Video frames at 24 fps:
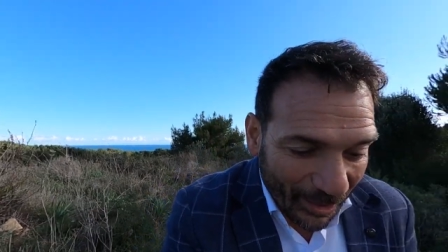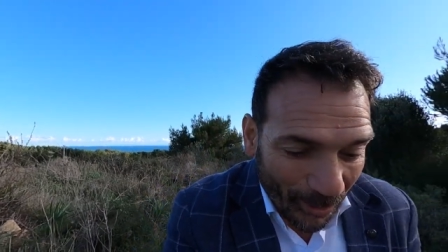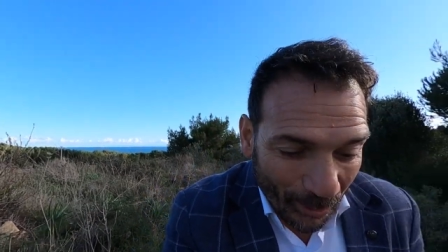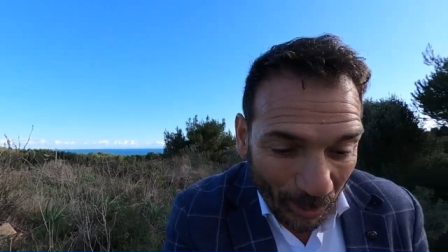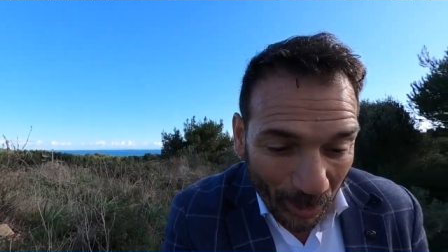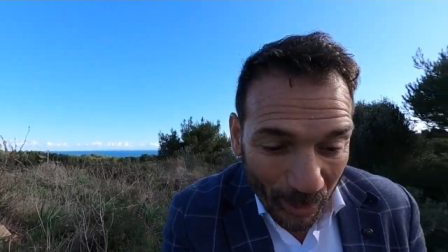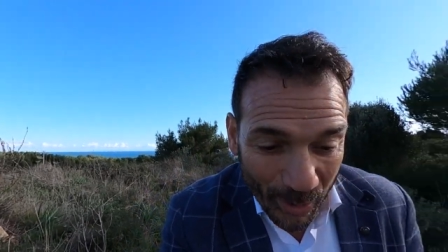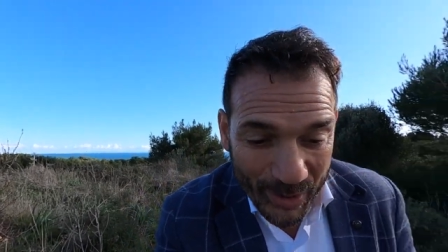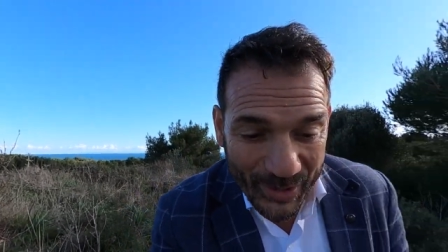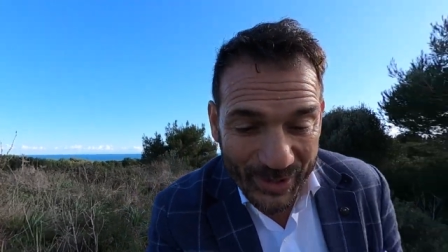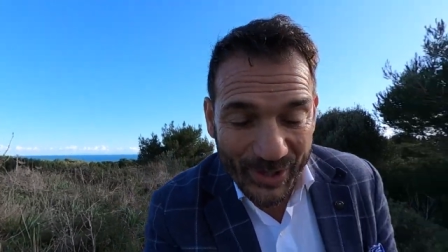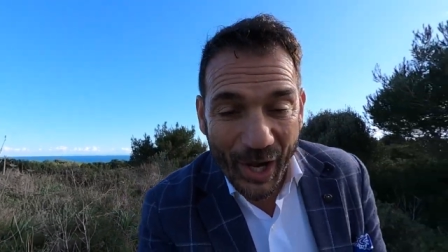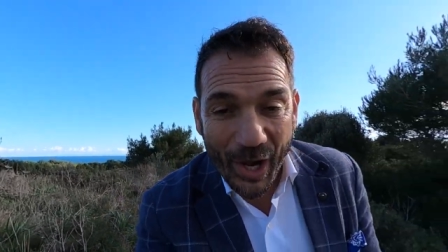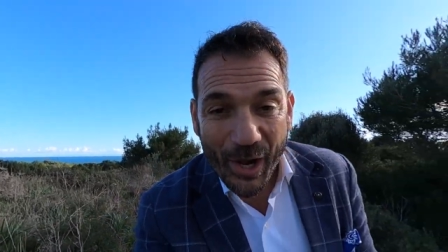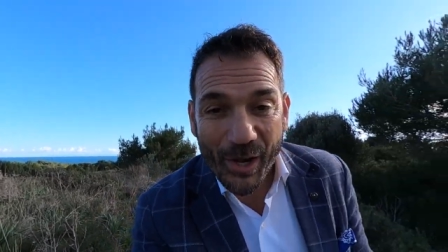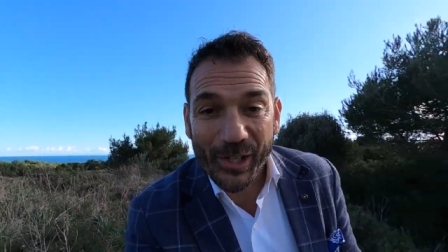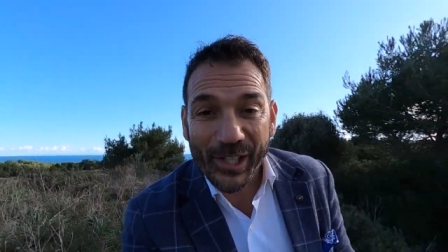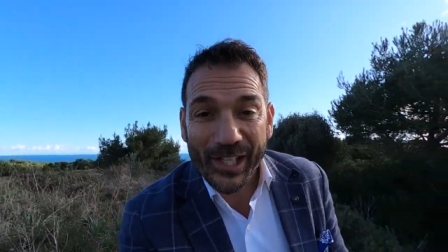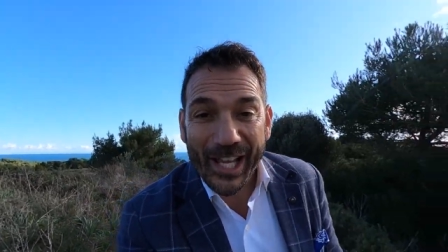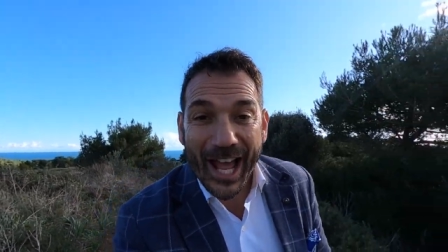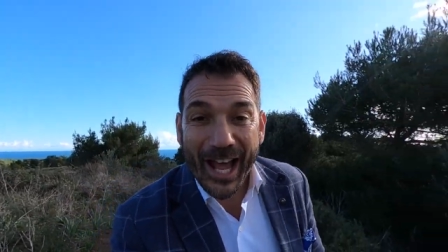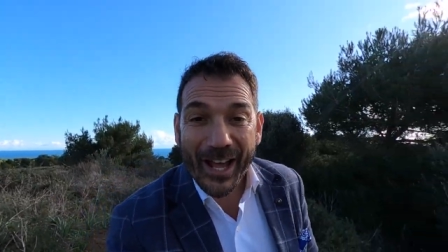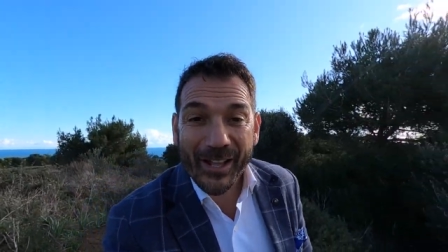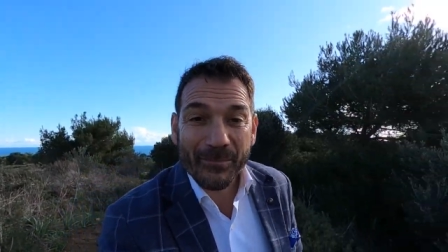Also,
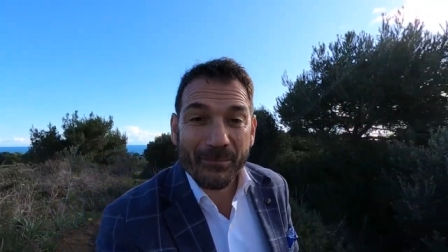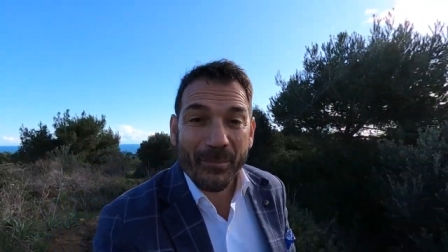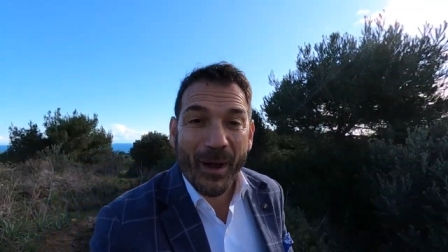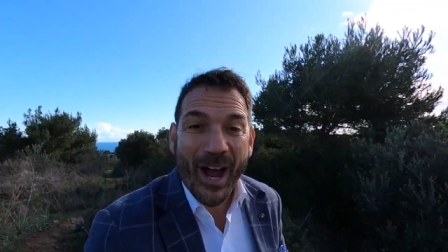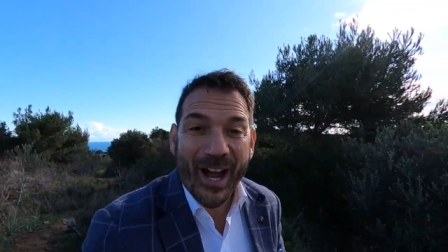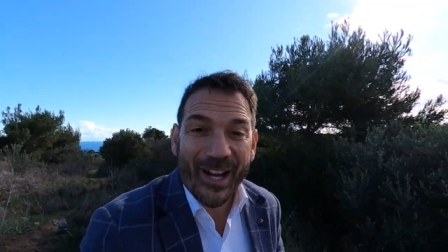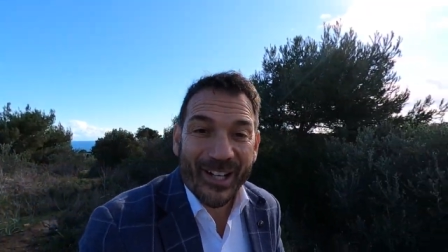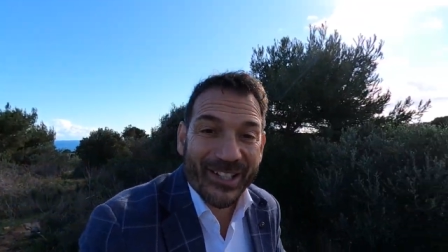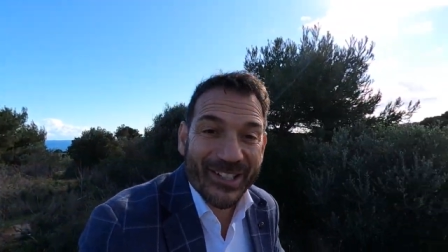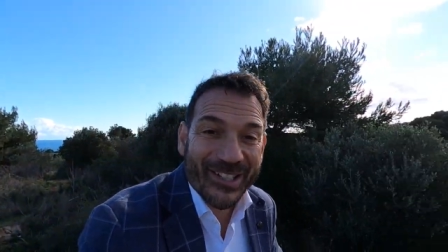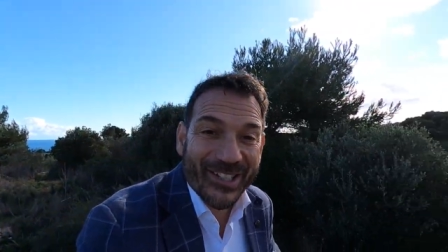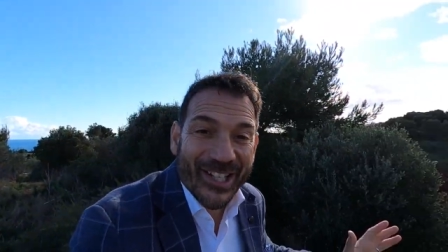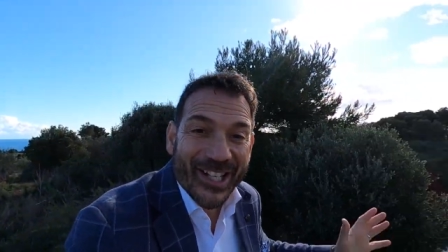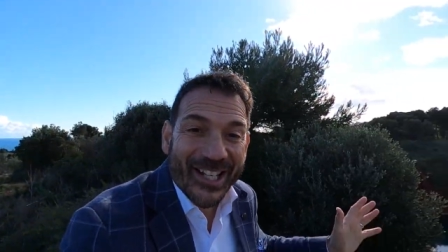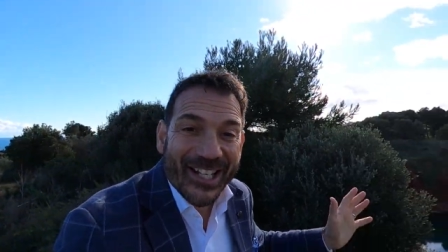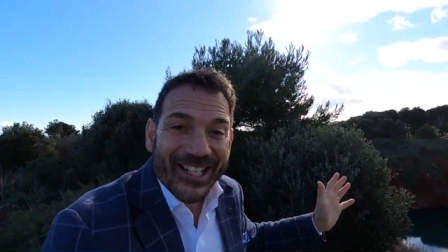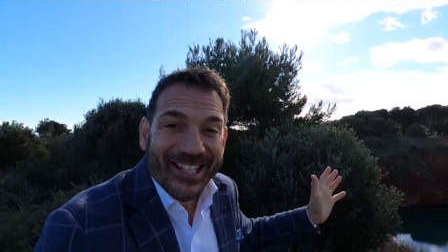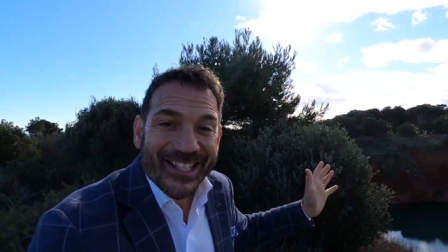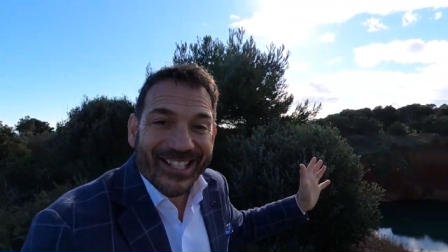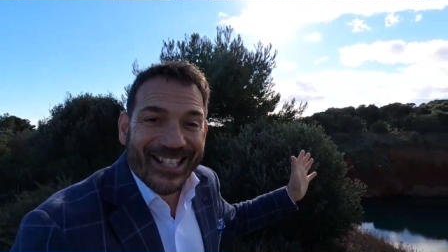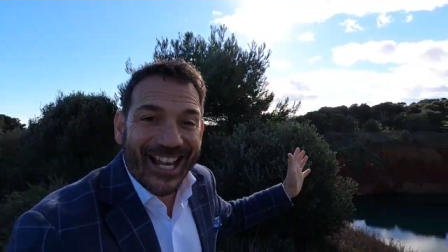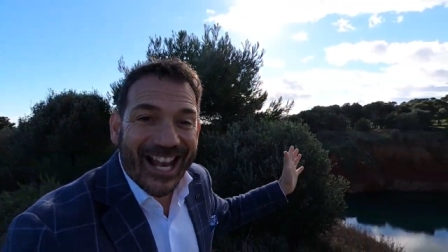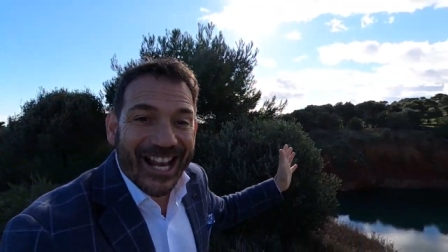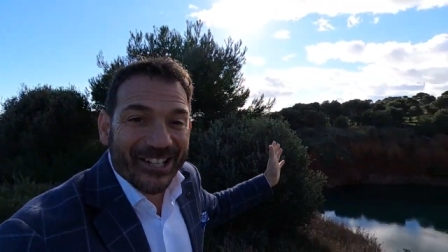landmarks
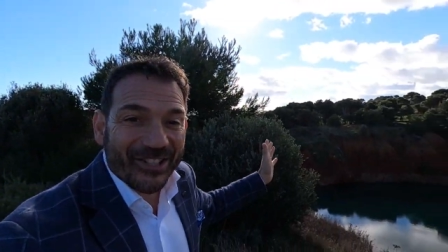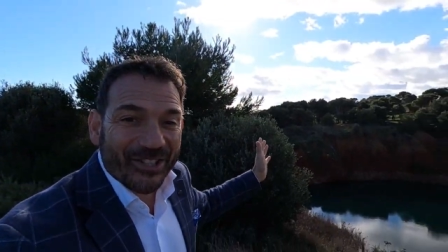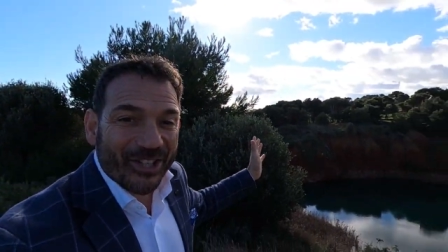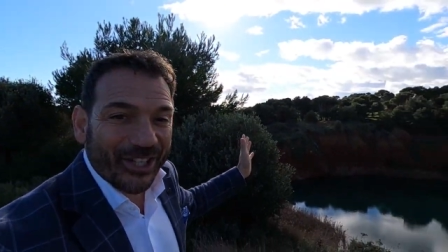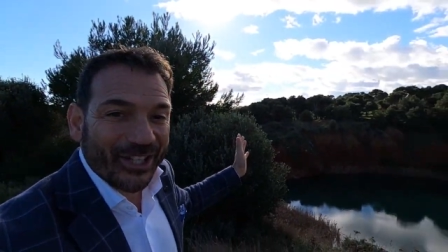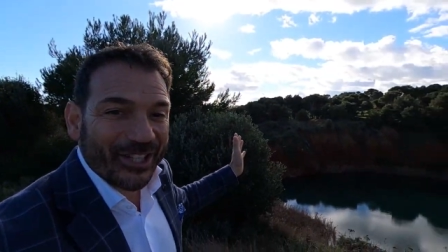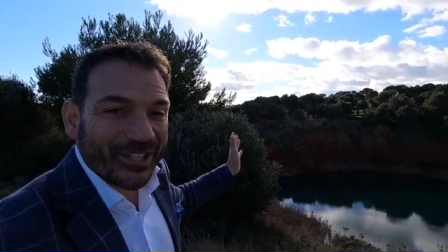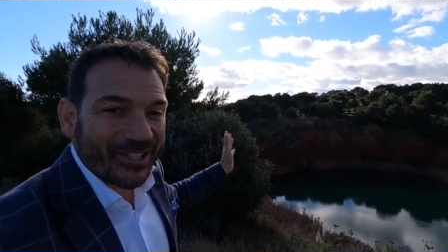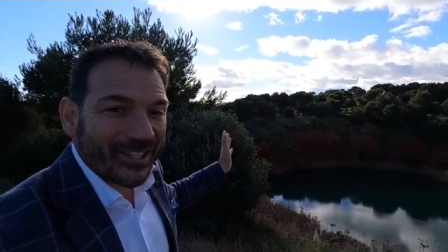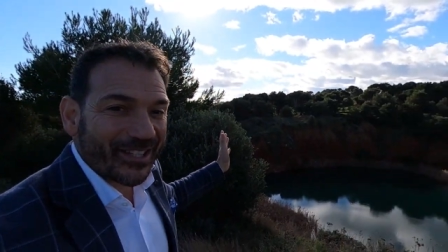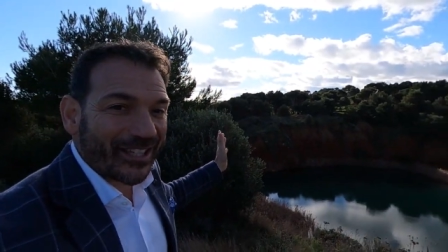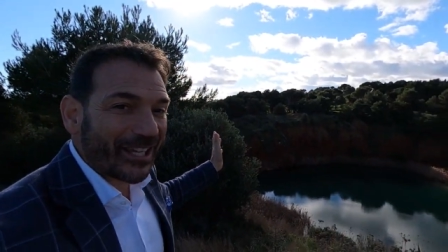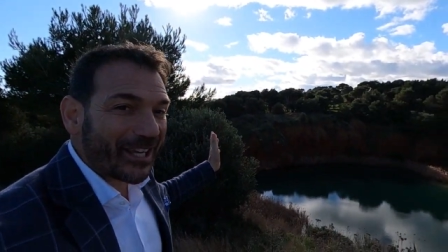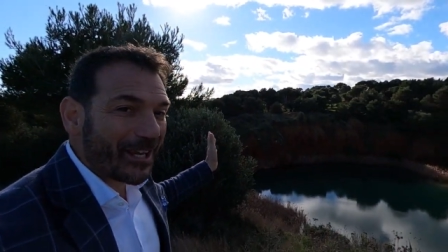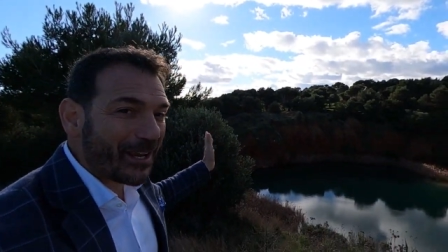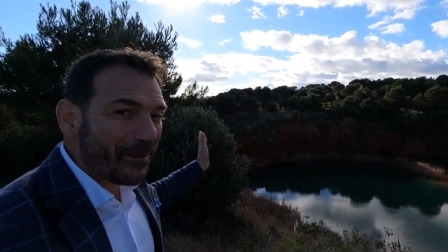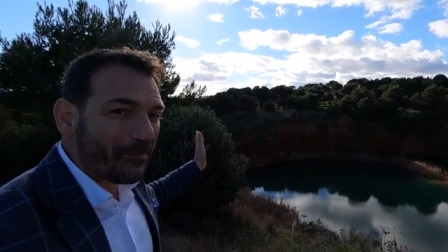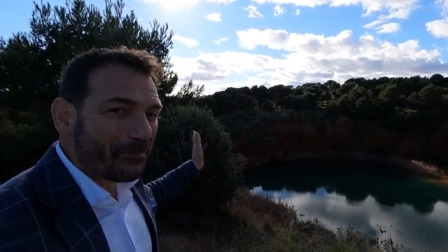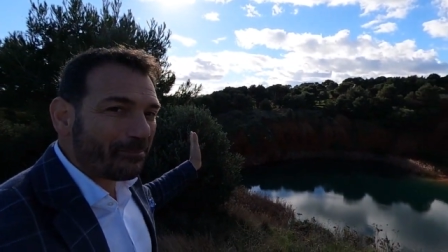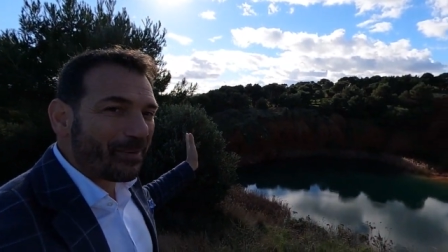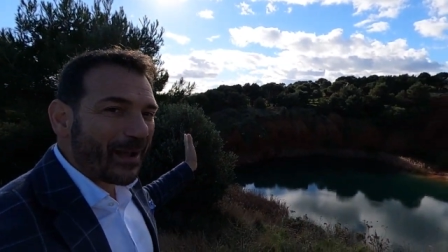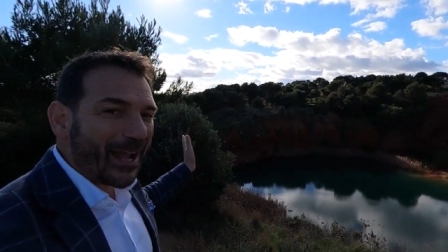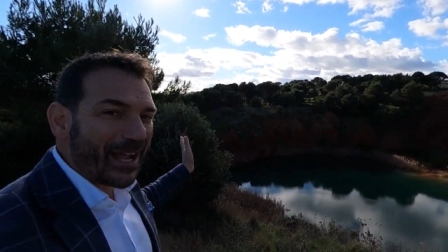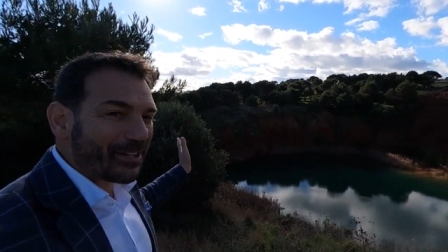such as
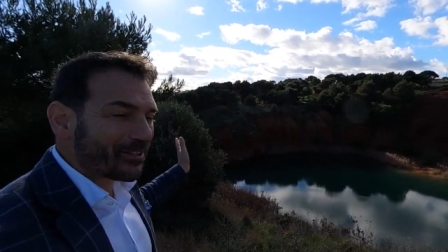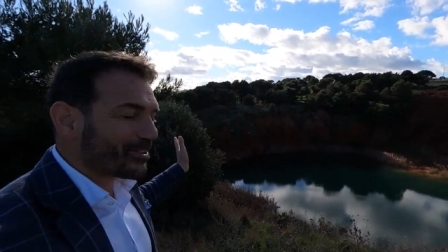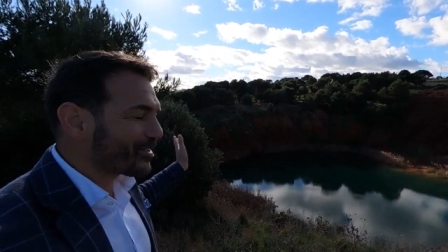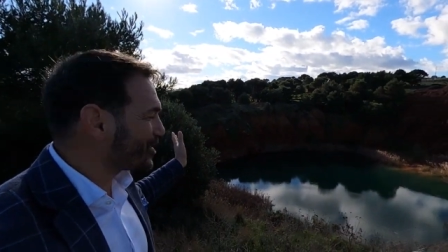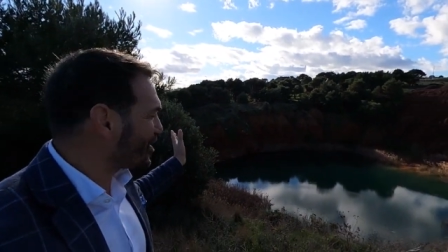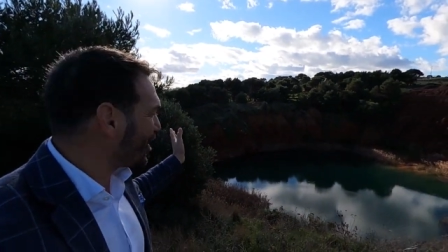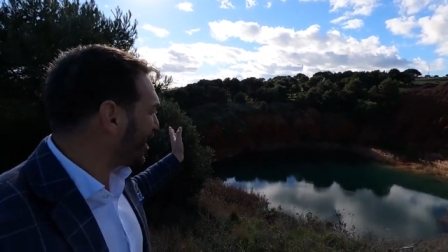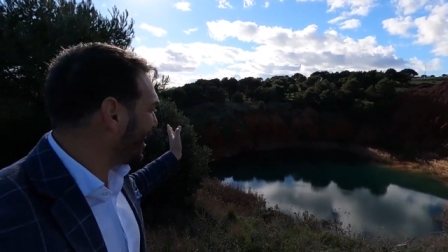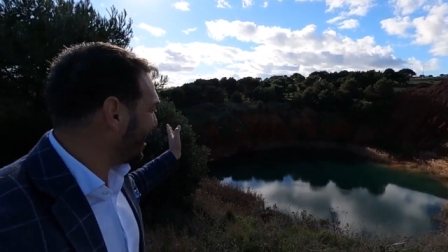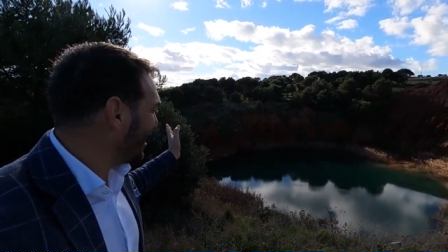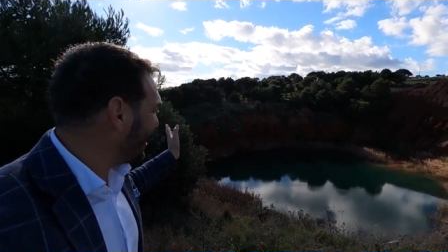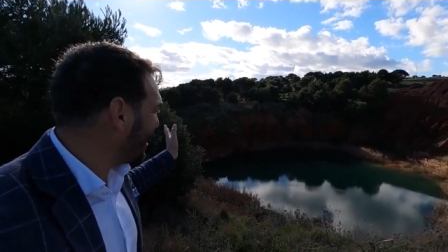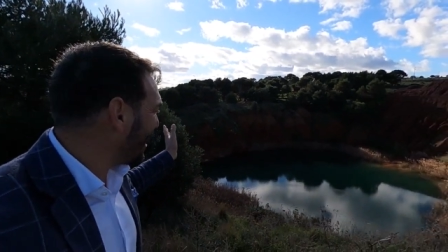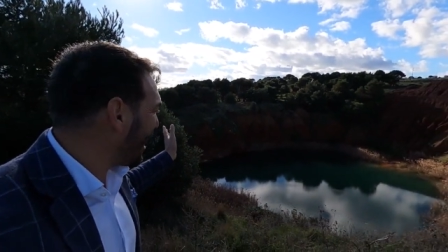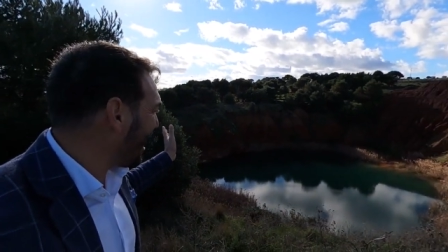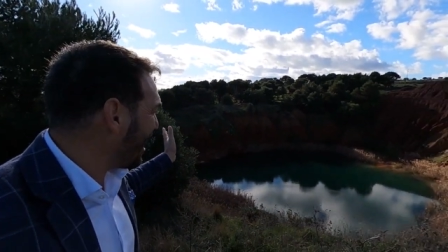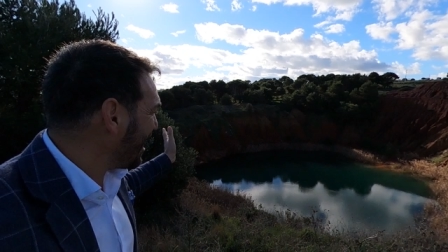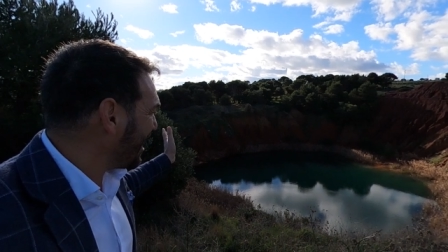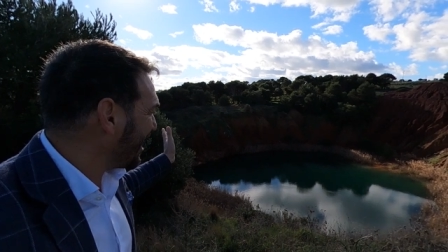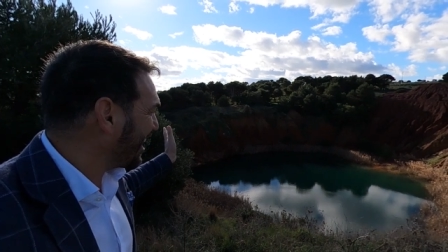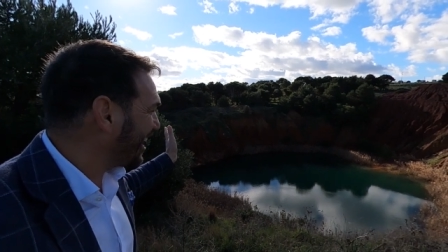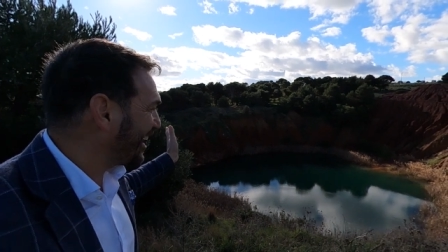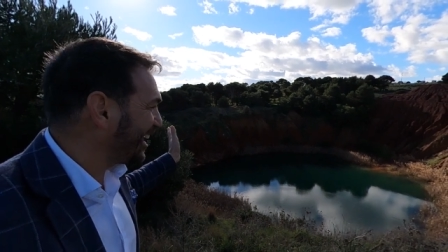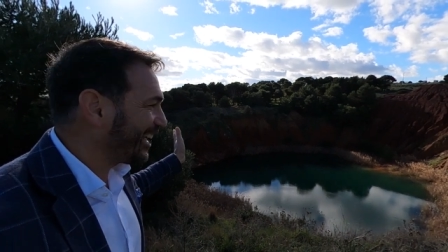the Bauxite
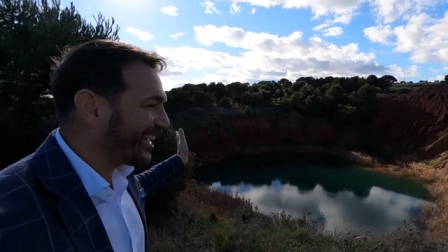Lake